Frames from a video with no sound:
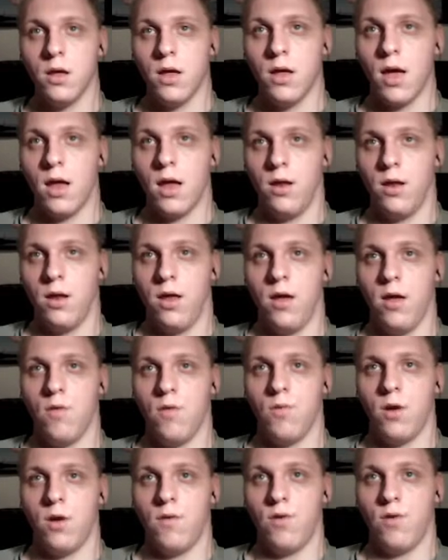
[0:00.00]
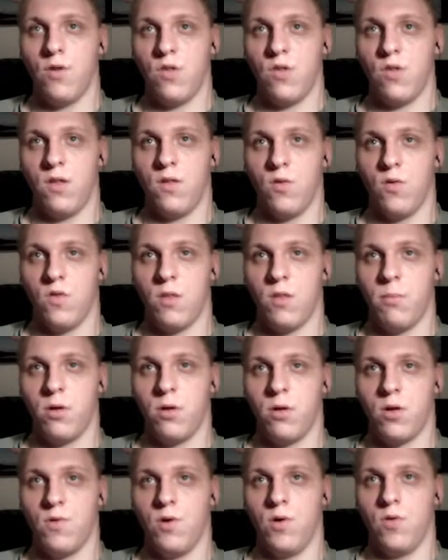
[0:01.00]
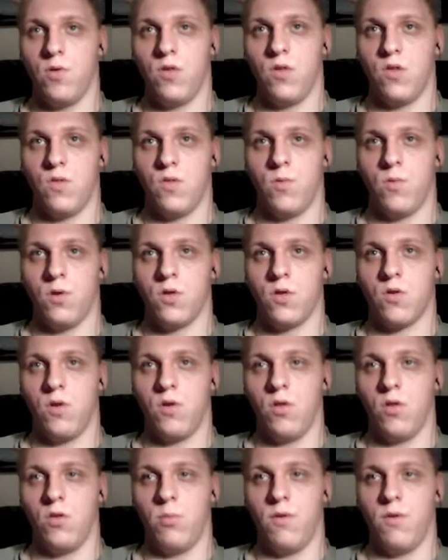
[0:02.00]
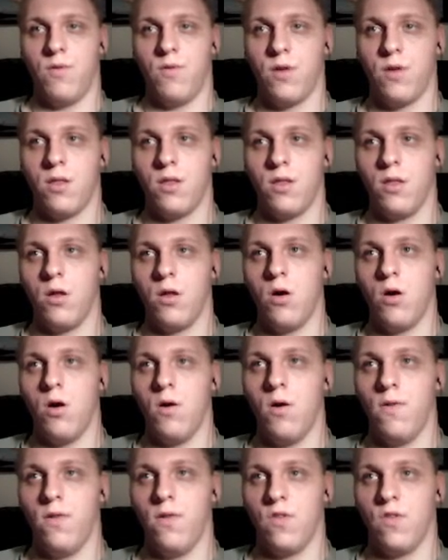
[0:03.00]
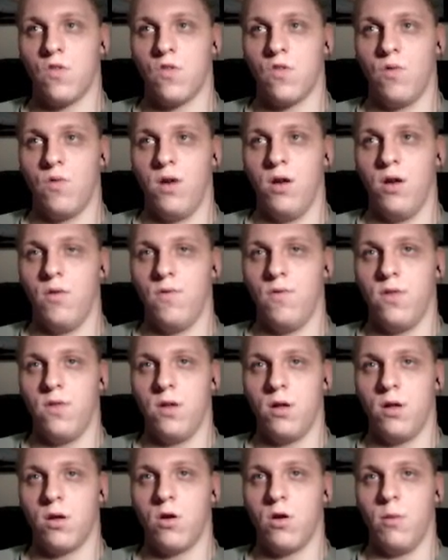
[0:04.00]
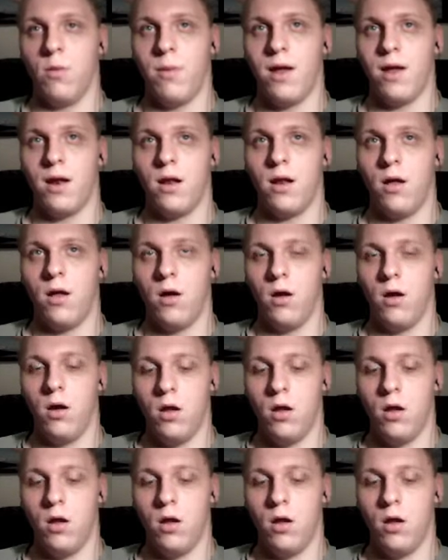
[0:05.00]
And here, whatever is in those double quotes is what's going to be written on the screen of the command line.